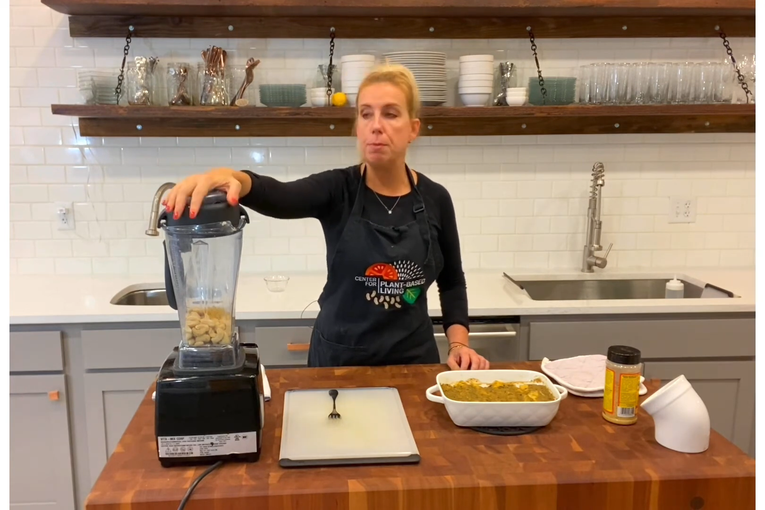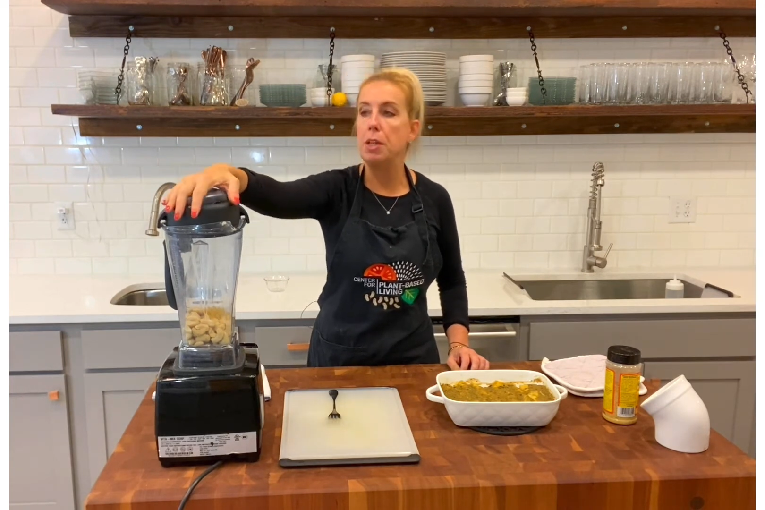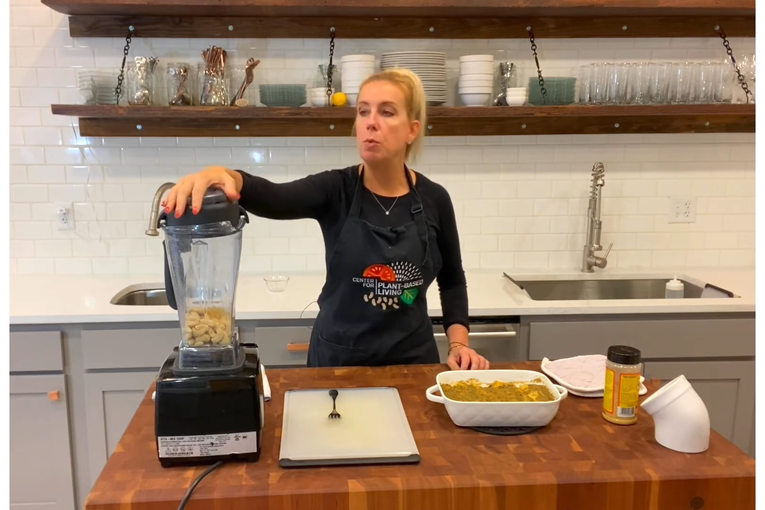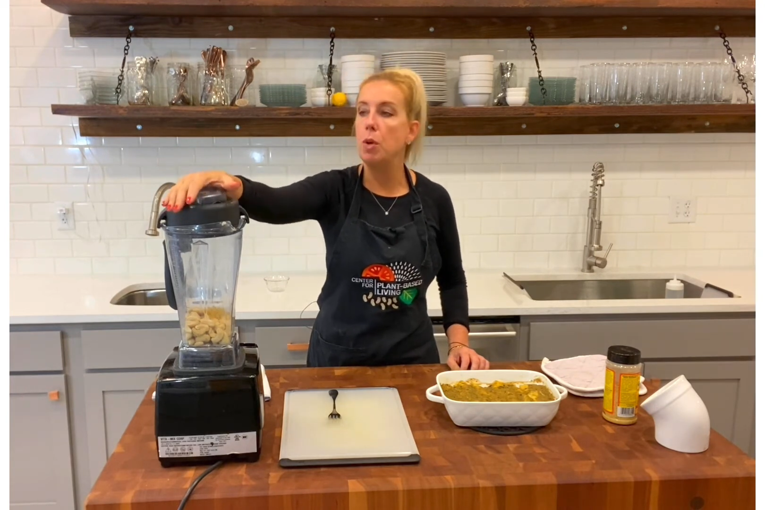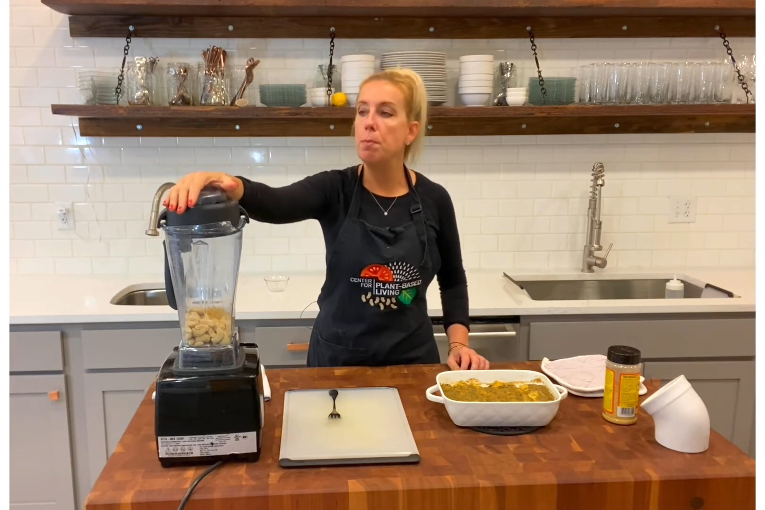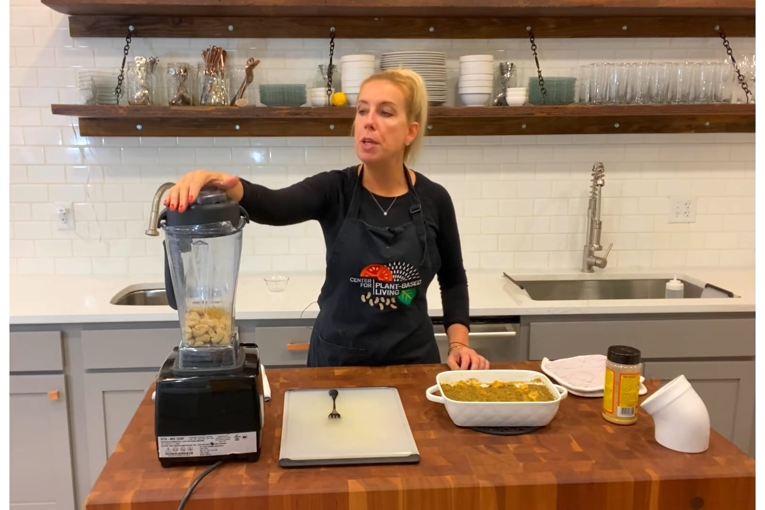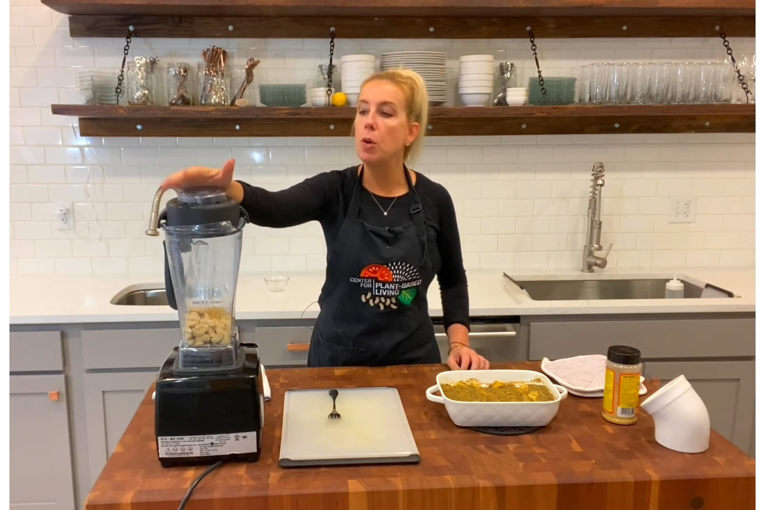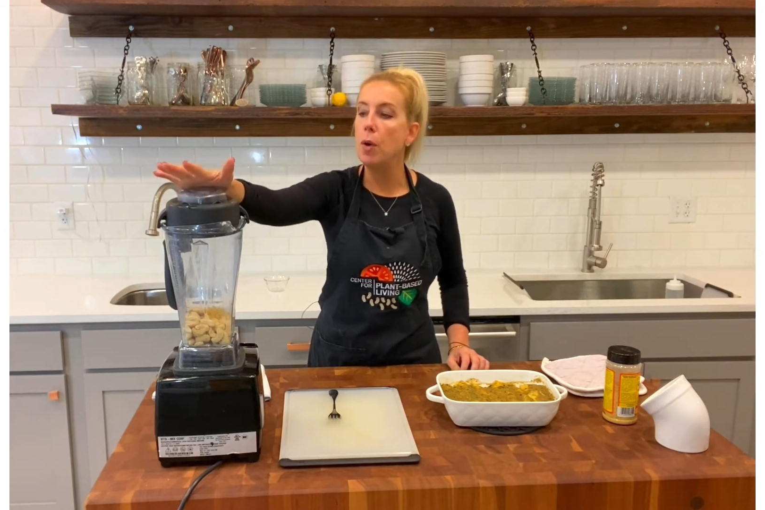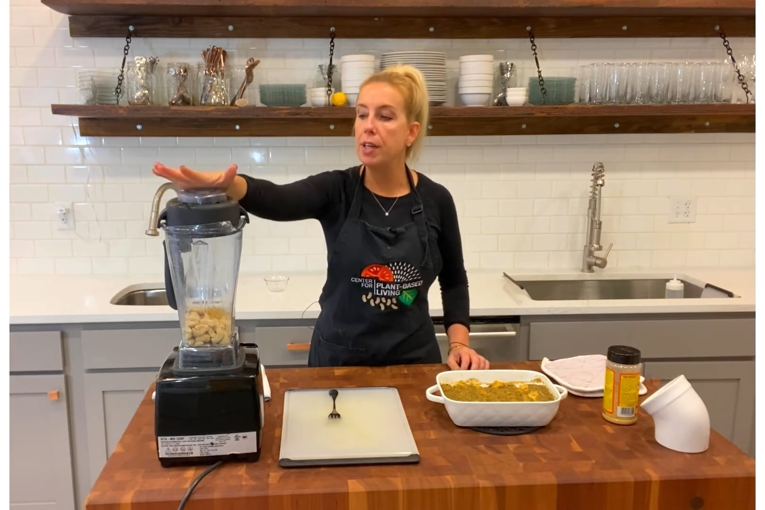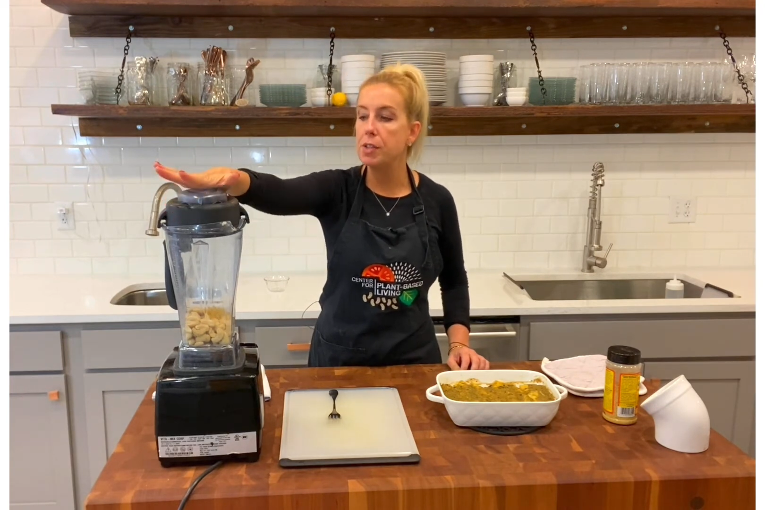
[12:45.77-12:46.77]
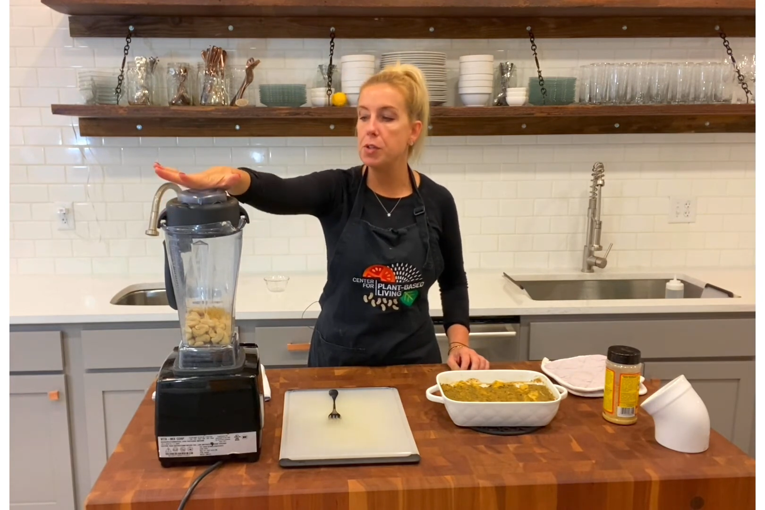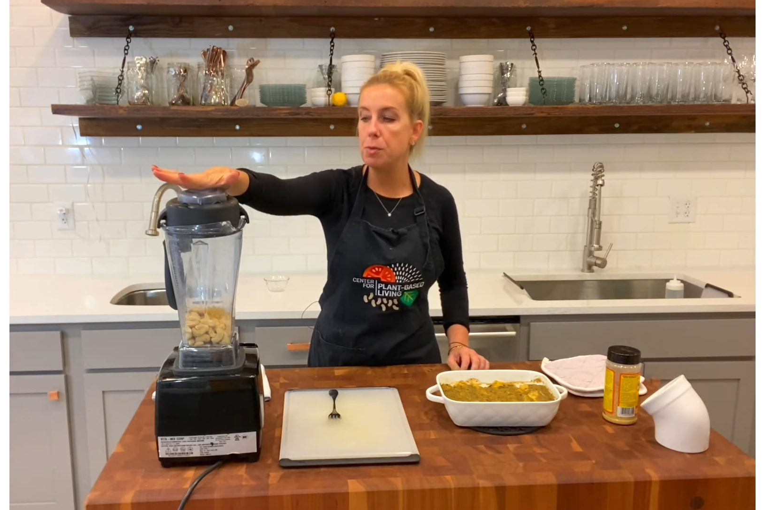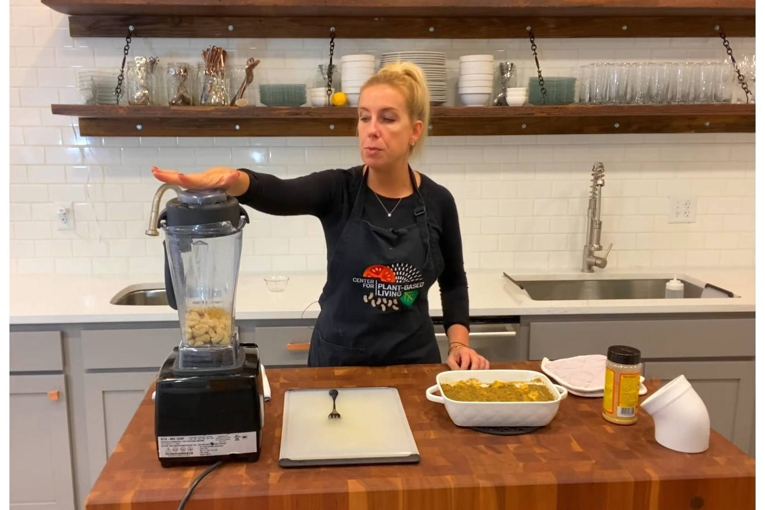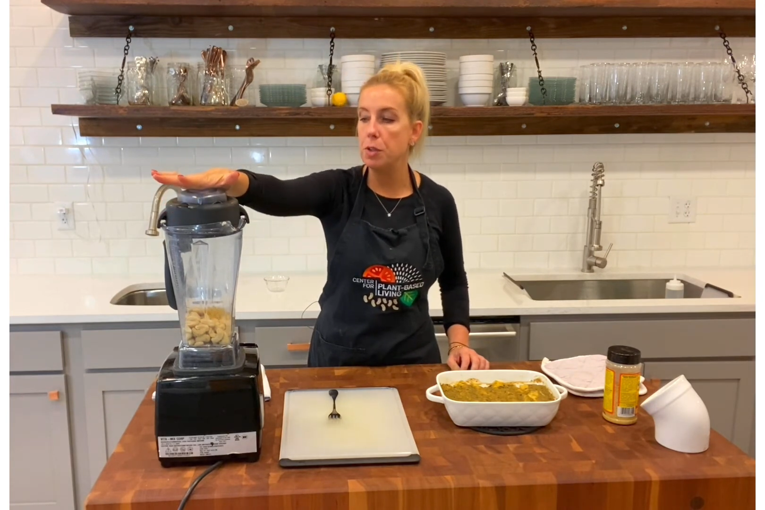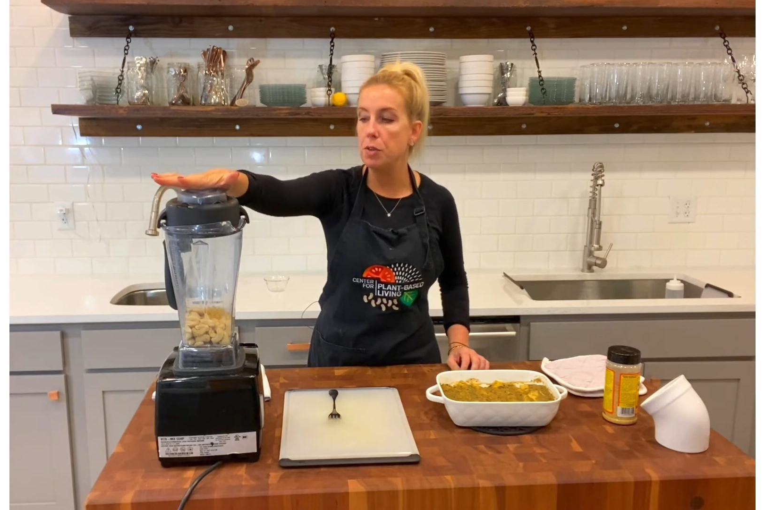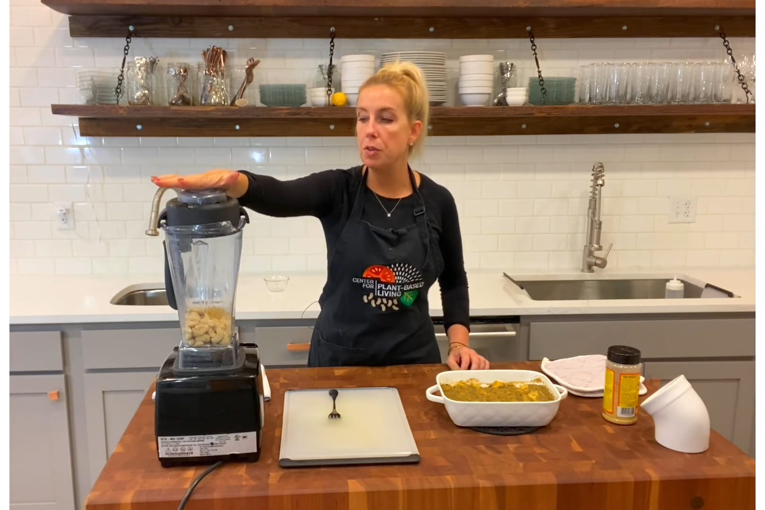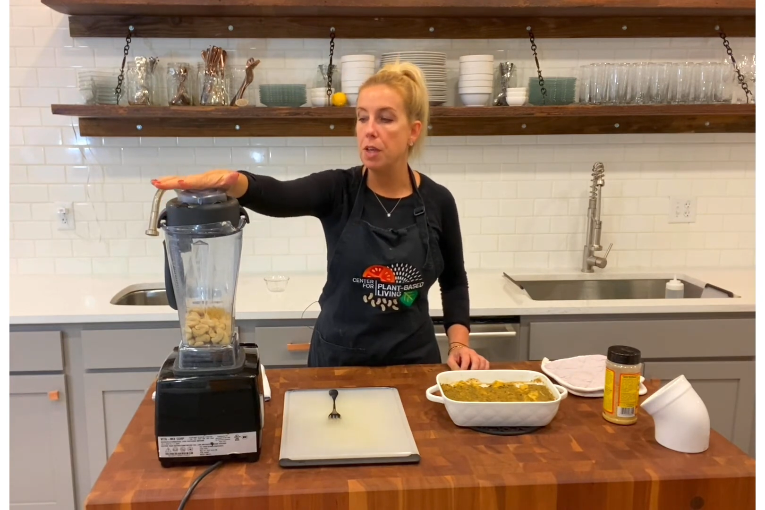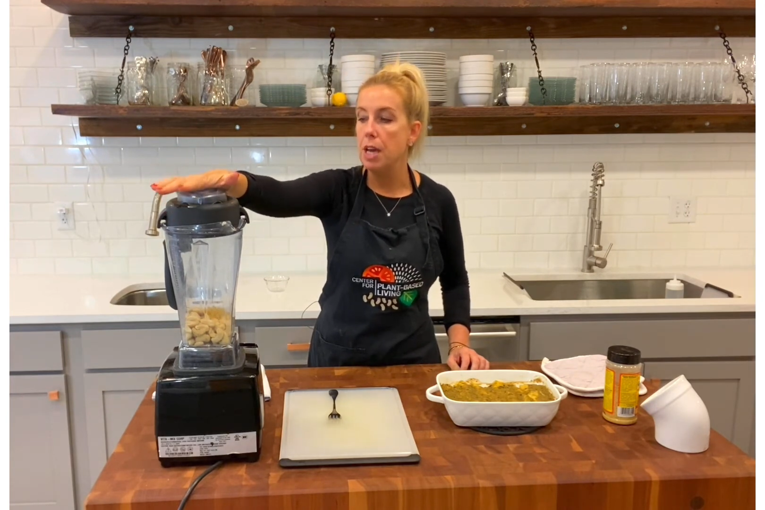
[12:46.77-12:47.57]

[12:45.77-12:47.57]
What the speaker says: but it won't be quite as smooth